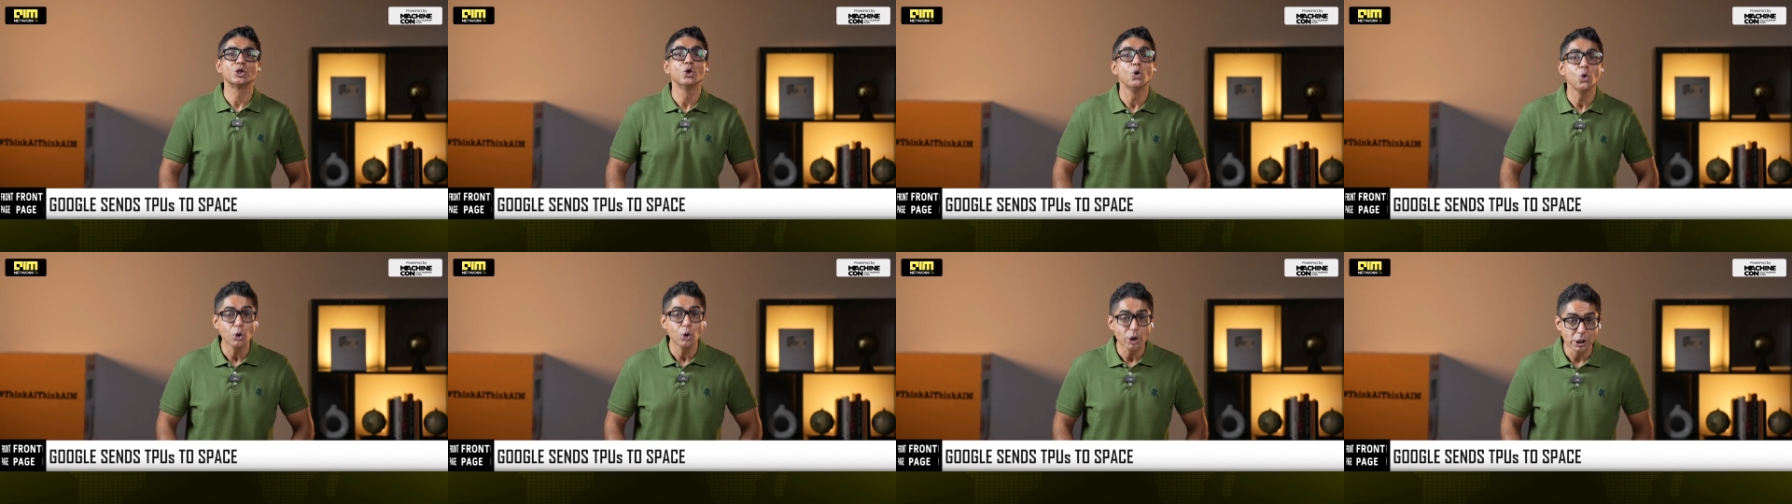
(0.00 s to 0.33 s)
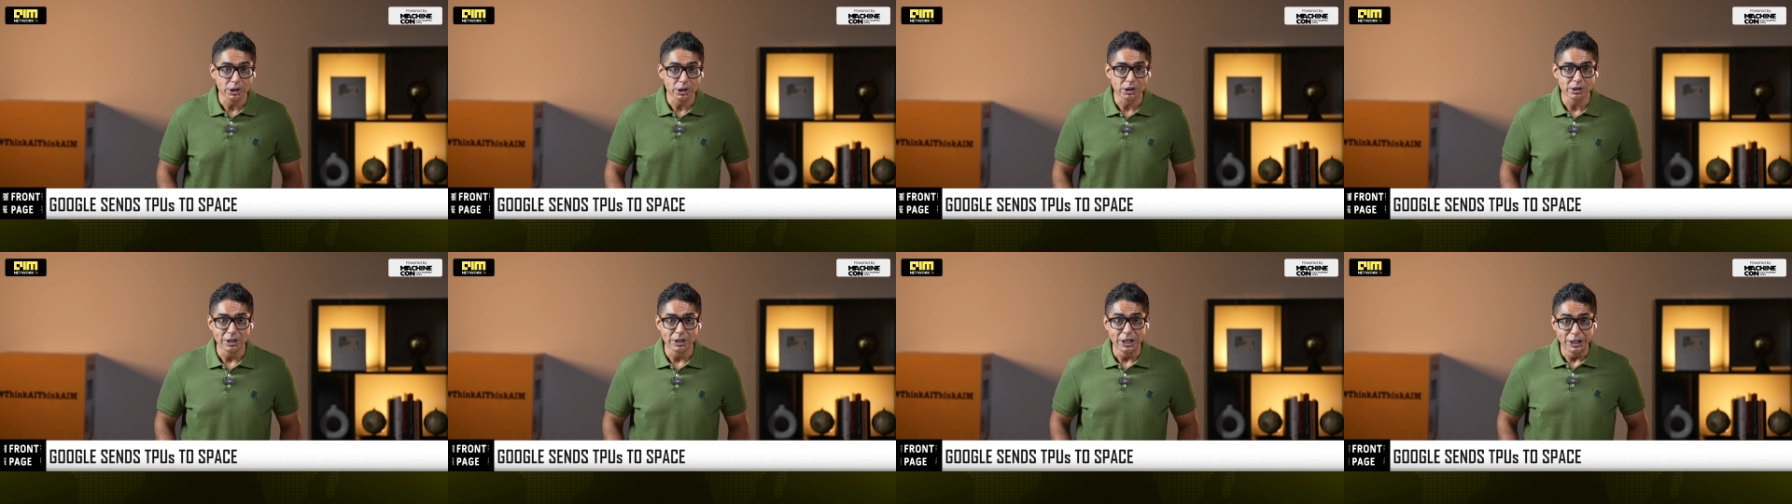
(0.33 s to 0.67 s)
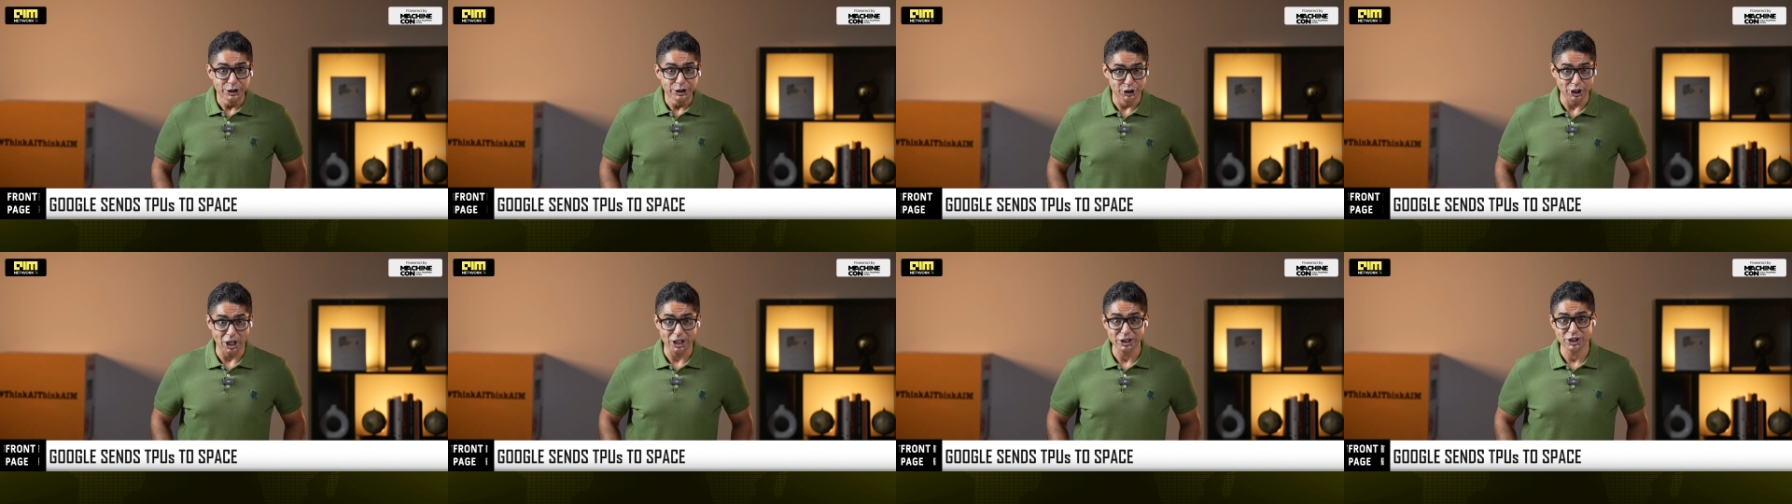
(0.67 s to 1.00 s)
Google
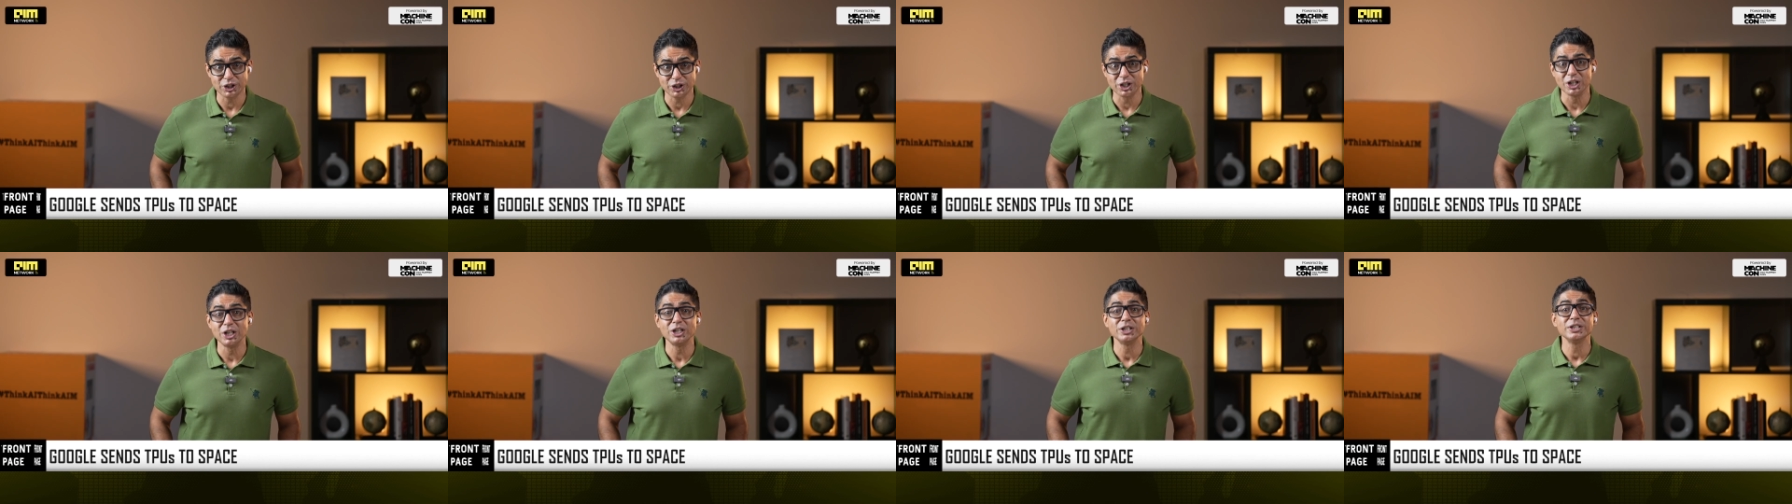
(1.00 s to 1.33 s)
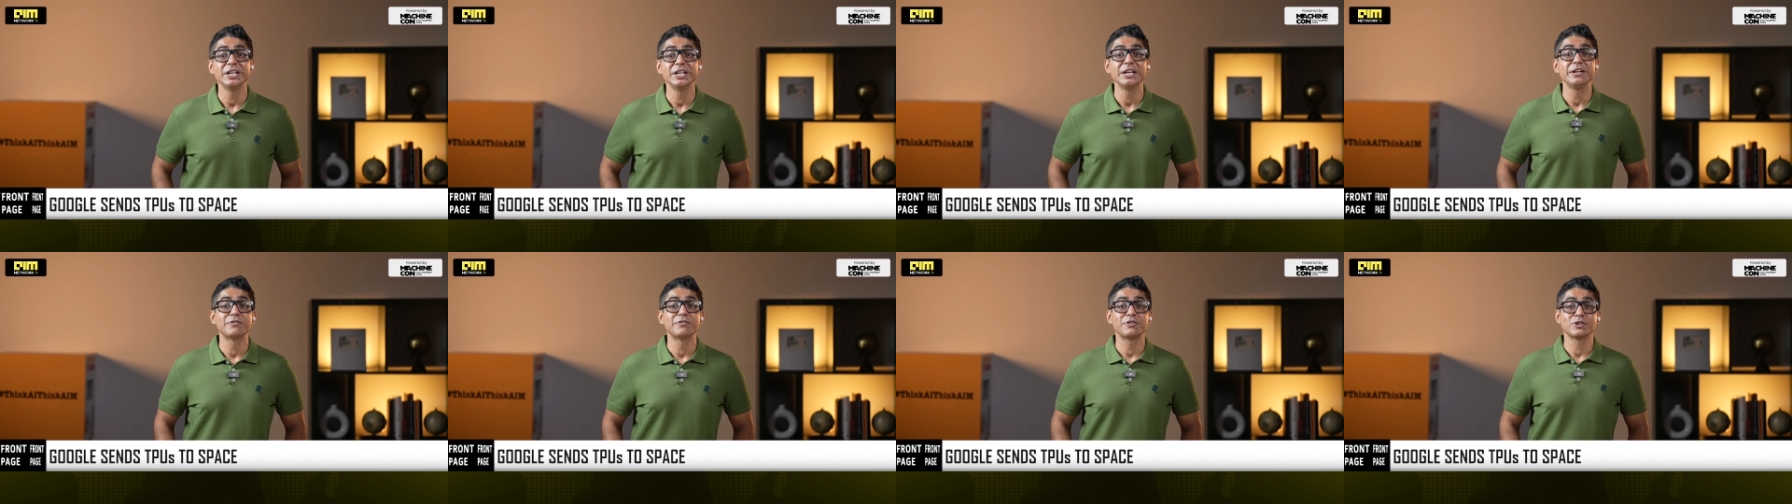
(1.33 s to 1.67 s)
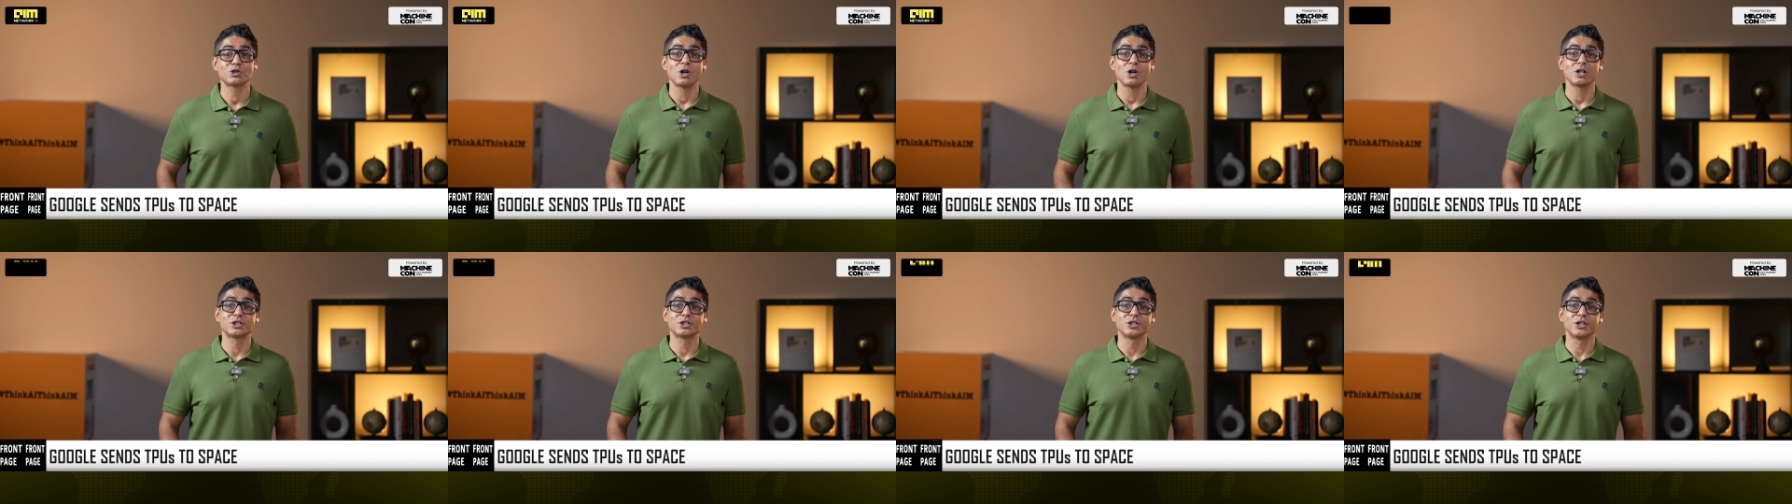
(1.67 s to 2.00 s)
just turned the
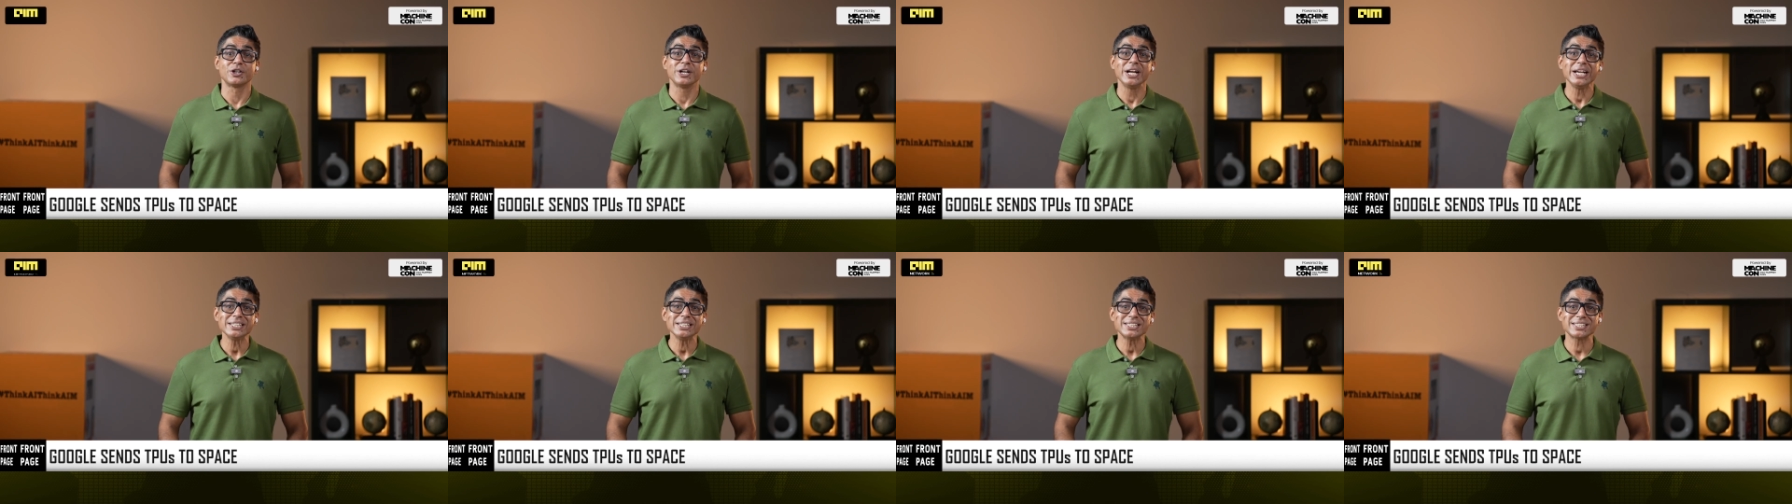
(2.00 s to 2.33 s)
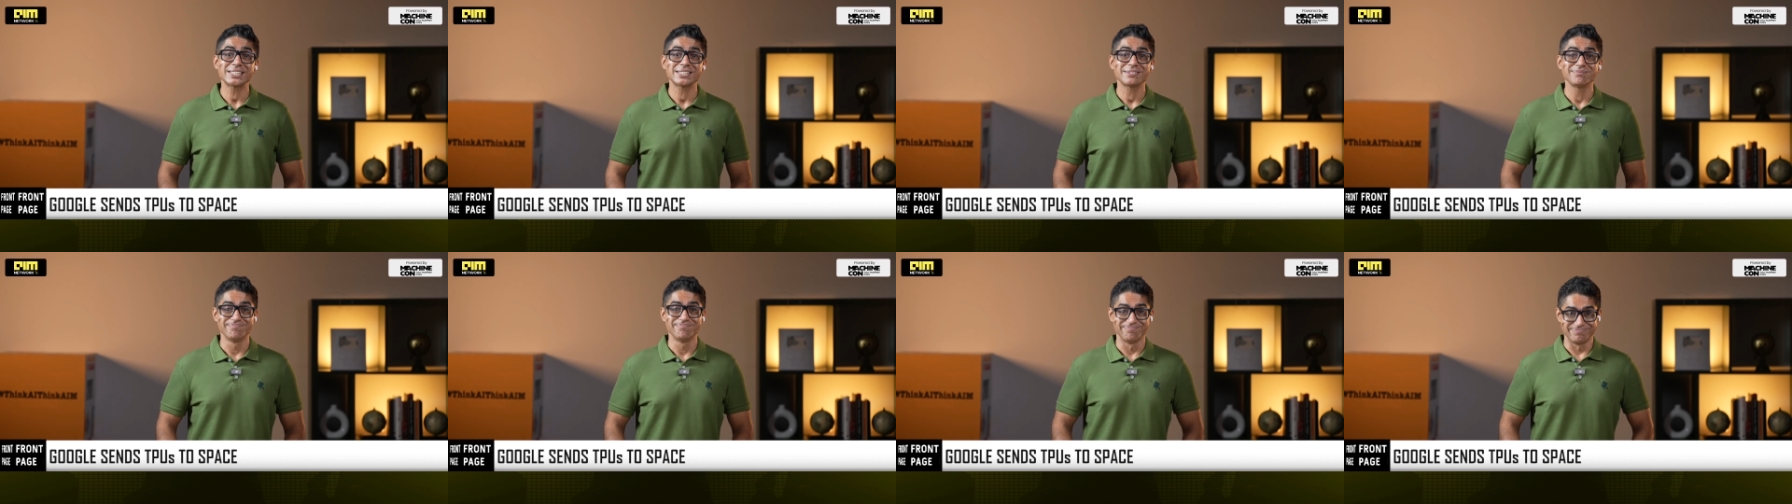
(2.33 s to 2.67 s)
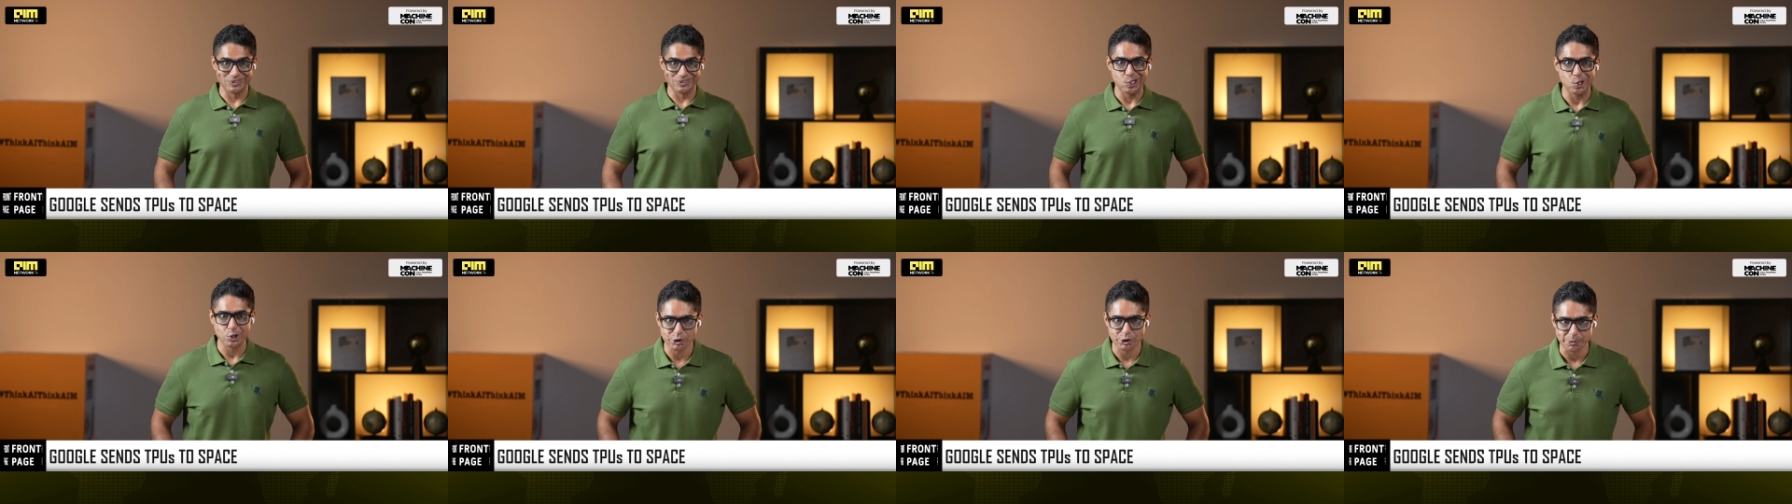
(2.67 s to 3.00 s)
infrastructure race
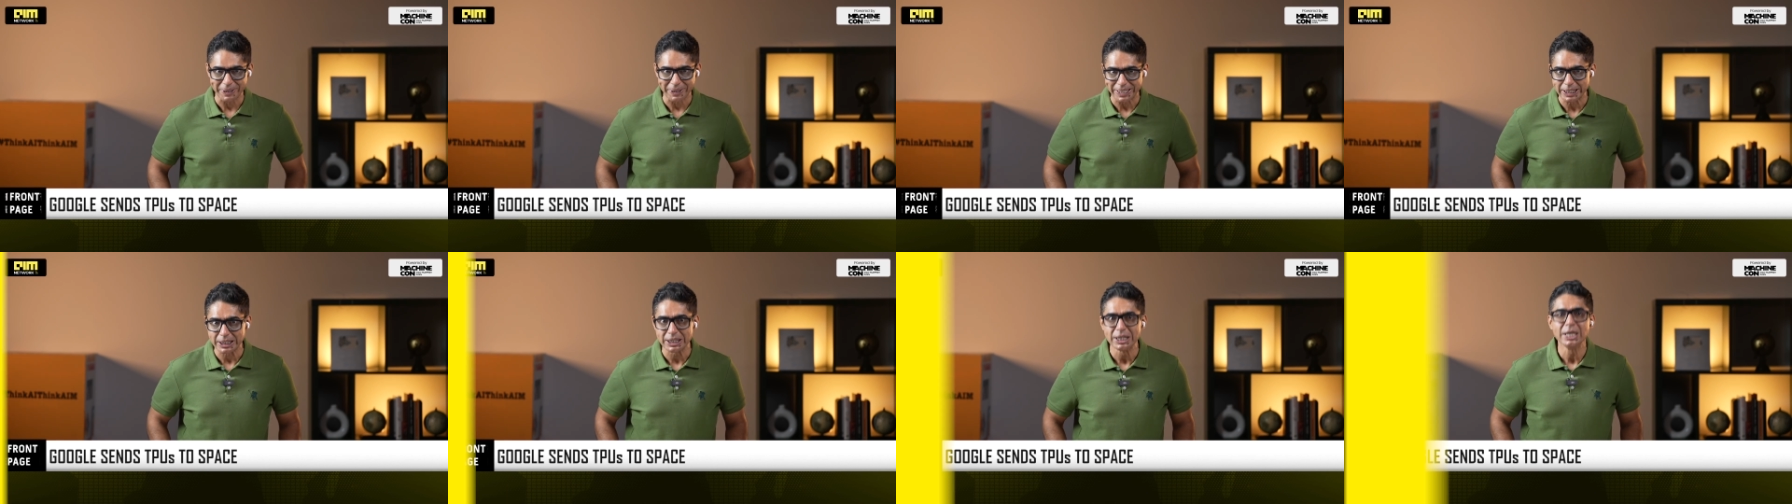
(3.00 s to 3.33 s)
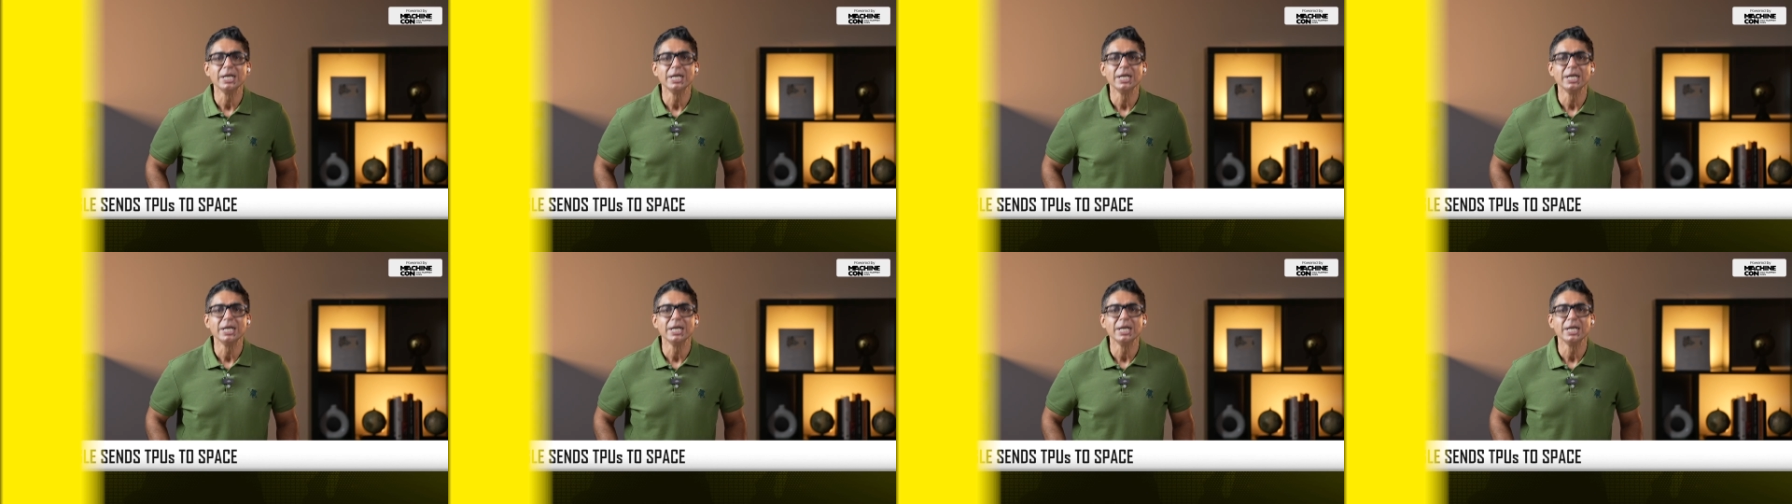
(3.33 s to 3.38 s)
cosmic.